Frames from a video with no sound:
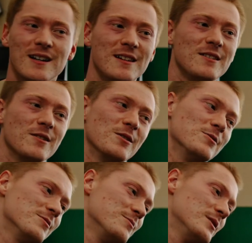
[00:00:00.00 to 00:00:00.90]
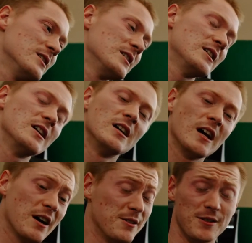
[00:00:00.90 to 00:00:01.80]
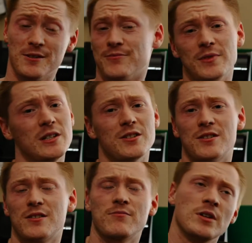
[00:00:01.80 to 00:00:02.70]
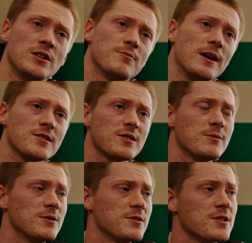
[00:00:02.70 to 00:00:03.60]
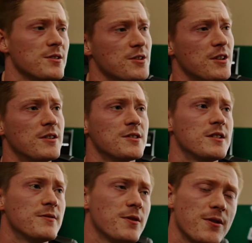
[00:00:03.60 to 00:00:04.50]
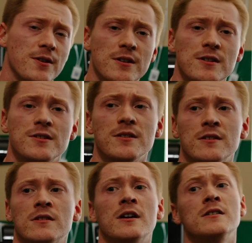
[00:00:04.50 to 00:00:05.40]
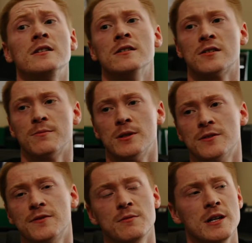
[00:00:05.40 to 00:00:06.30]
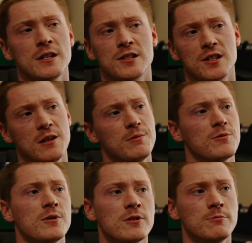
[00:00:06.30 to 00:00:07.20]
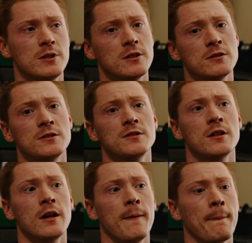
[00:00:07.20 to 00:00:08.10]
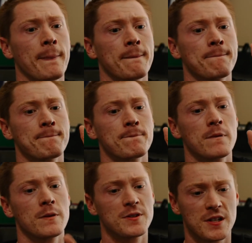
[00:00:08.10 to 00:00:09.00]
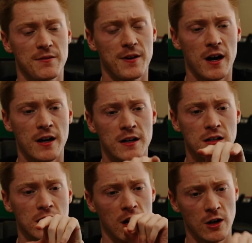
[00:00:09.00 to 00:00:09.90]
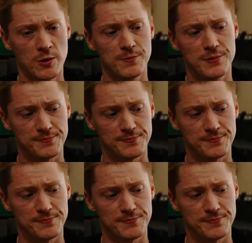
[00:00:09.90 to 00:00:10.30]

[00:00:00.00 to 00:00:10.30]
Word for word: you know but I don't know each each basketball skills trainer has different theories and ideas but for me I just keep it real because the stuff I help